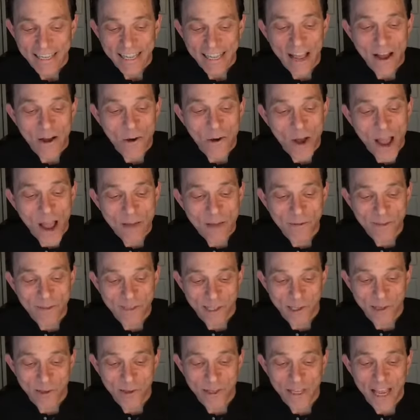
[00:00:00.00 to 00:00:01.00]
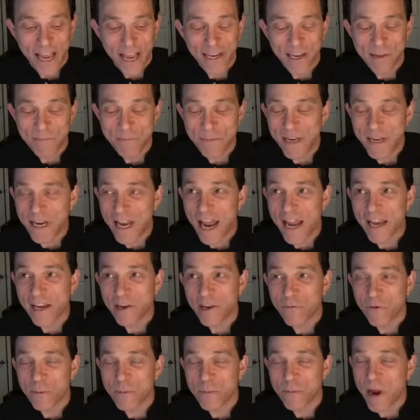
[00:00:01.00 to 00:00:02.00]
Oh, absolutely. I
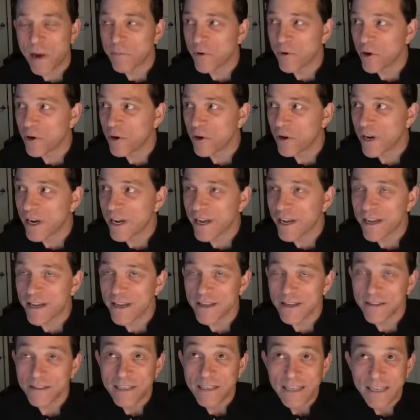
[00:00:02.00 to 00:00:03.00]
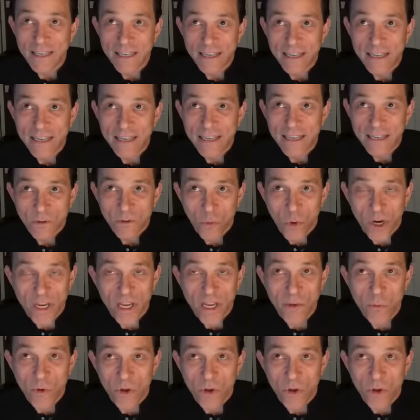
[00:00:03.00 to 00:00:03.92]
can remember working